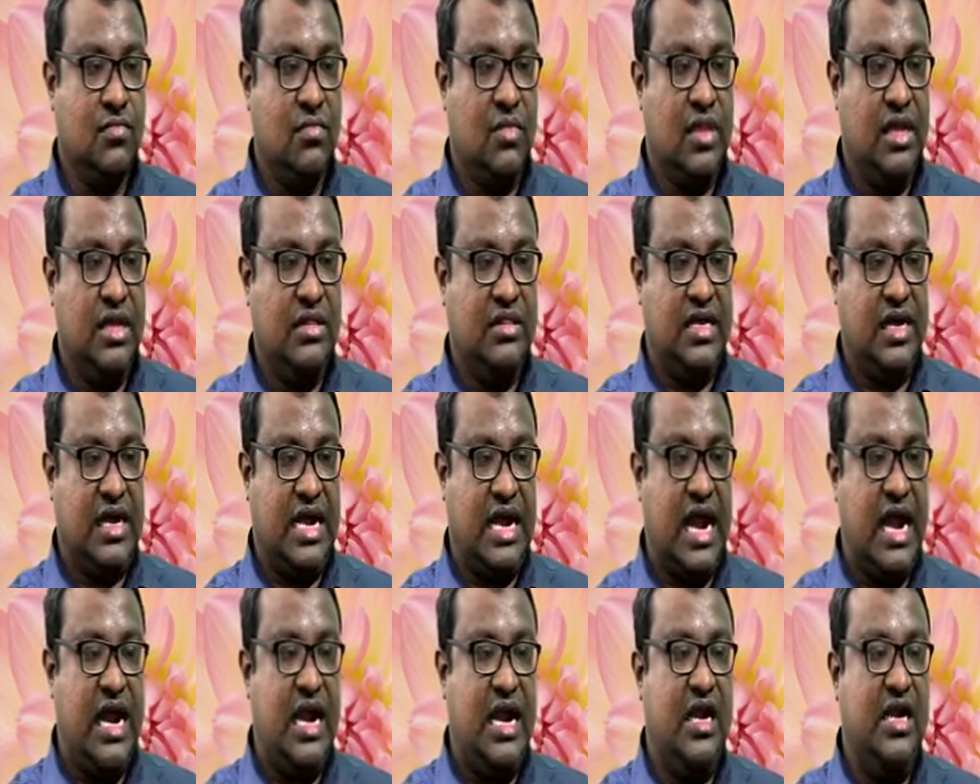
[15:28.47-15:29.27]
the
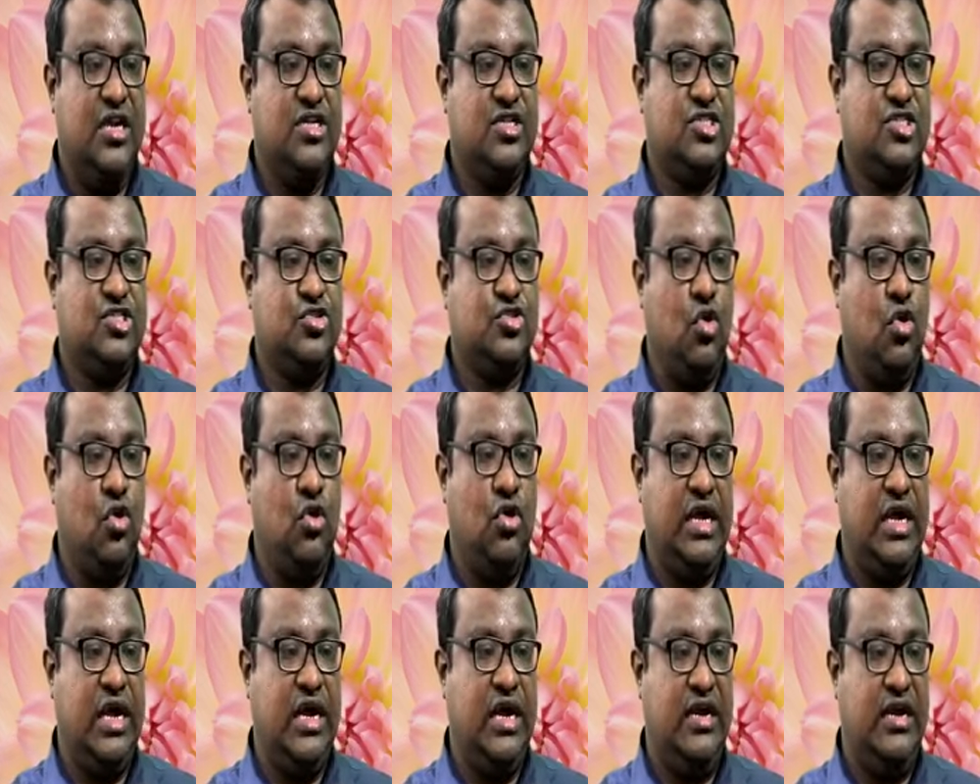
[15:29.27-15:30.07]
girl
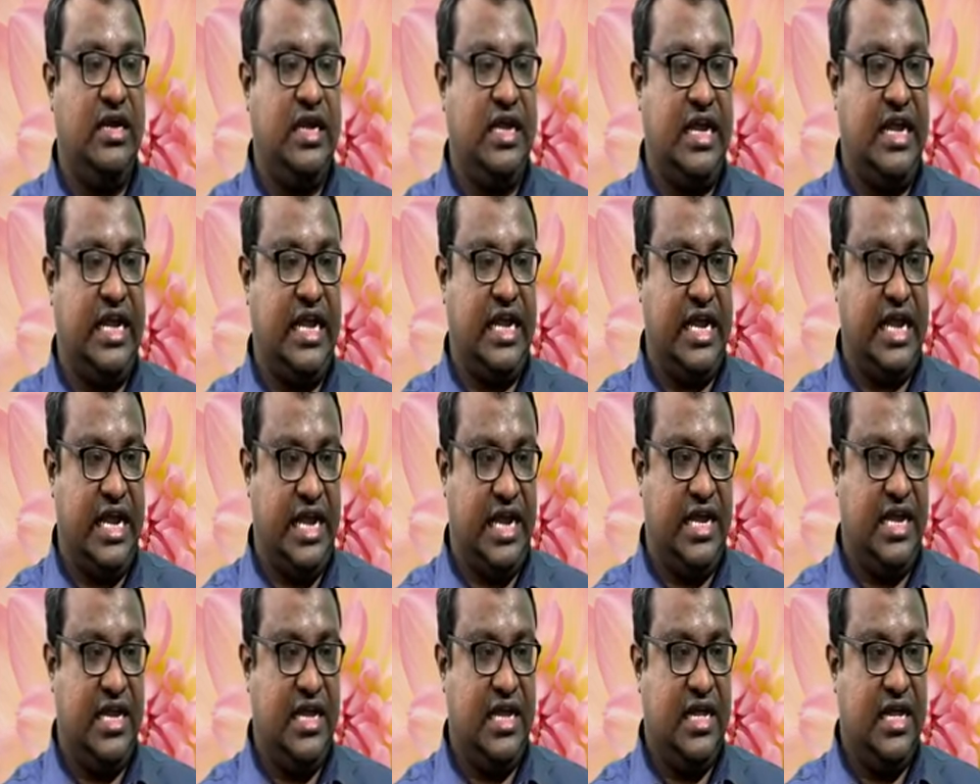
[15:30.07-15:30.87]
sold her
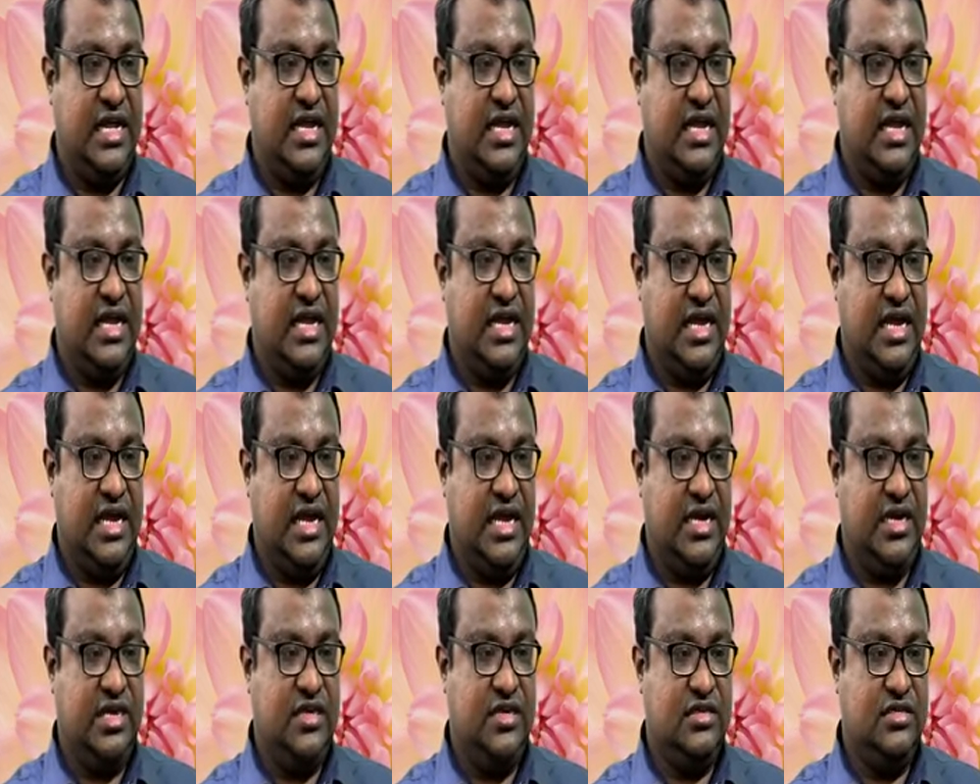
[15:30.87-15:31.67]

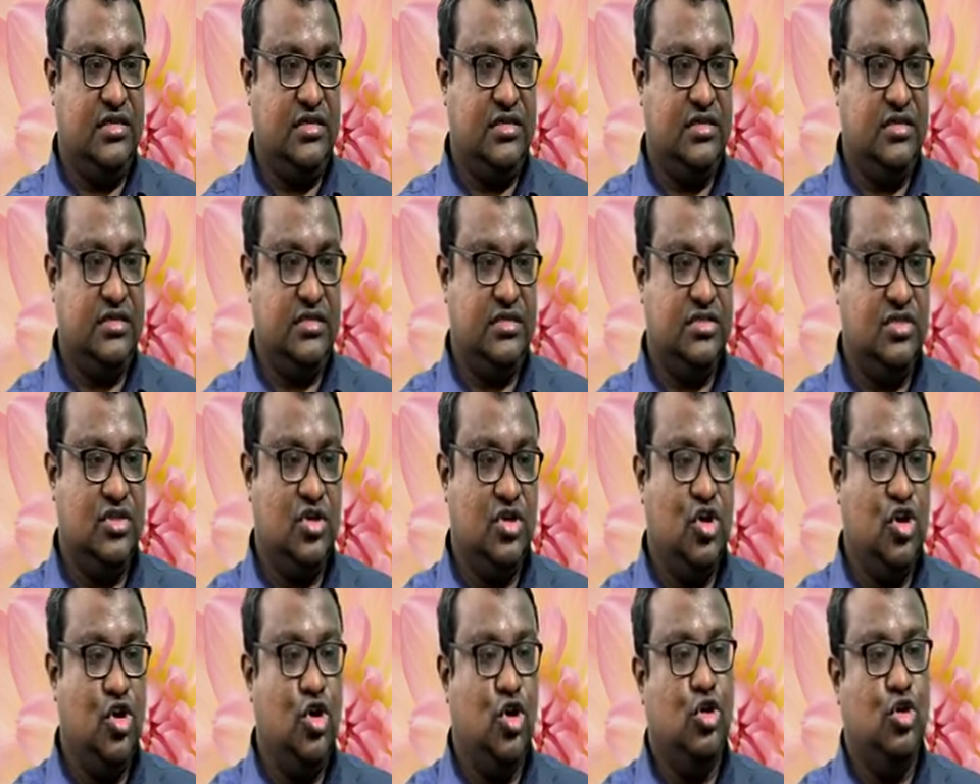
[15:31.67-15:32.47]
hair
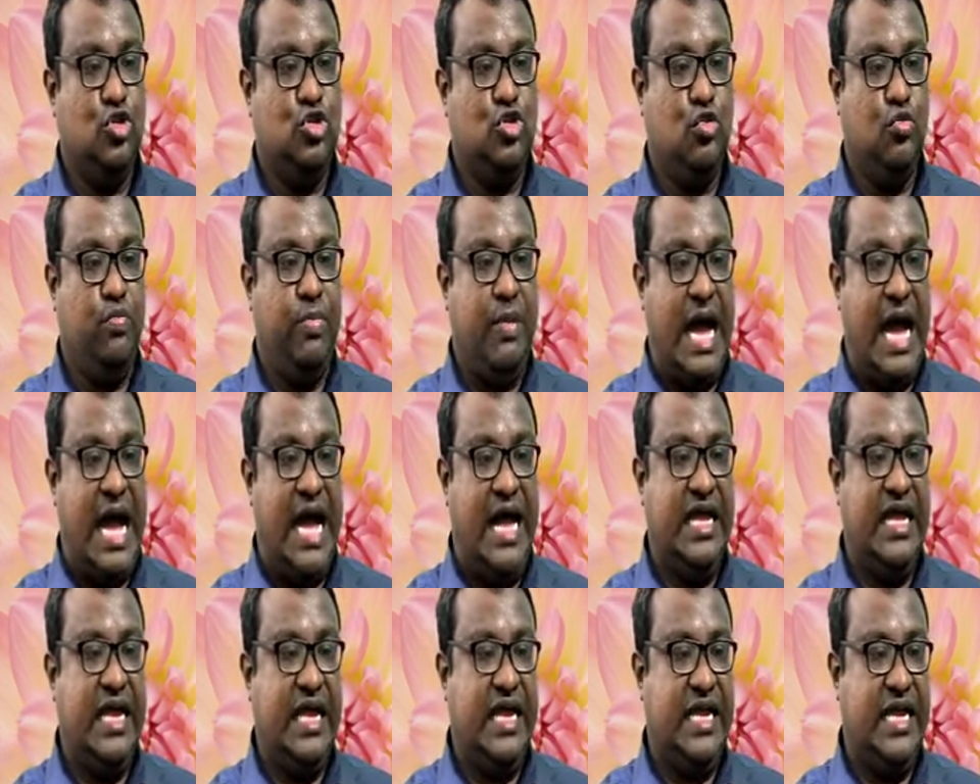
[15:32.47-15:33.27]
to buy
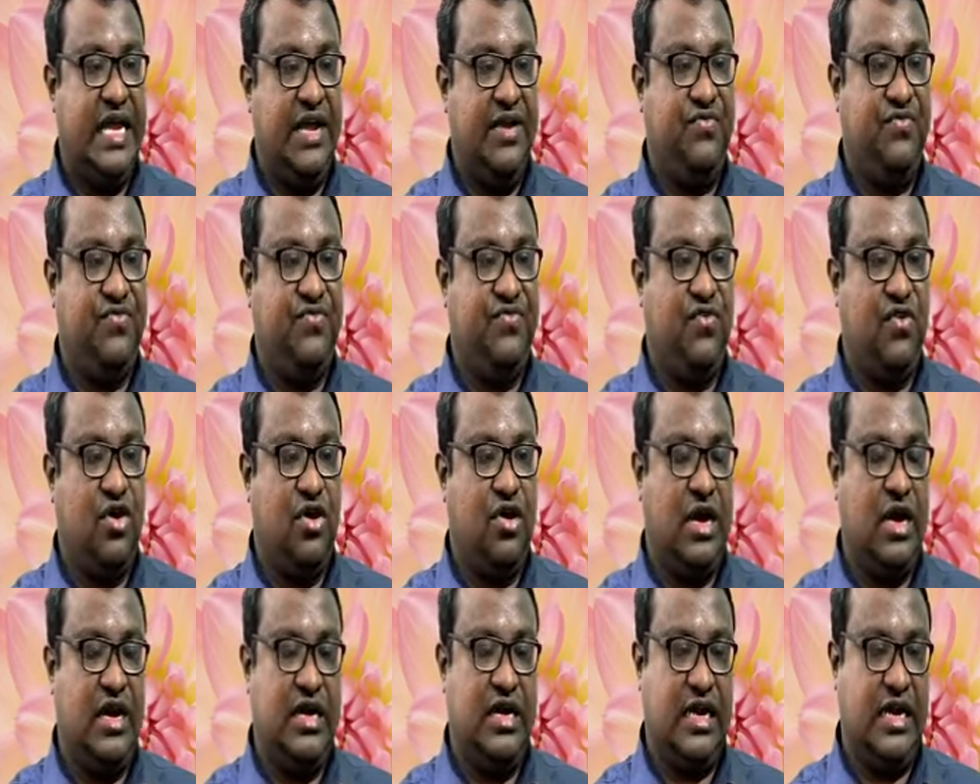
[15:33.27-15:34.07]
a gift for
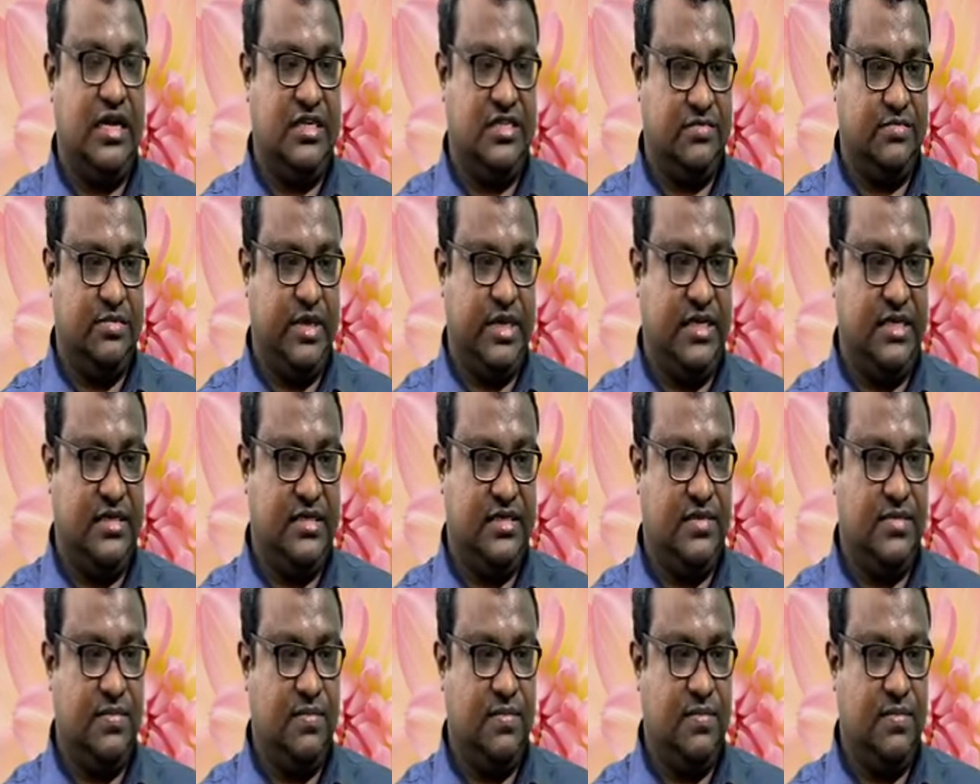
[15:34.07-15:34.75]
her husband.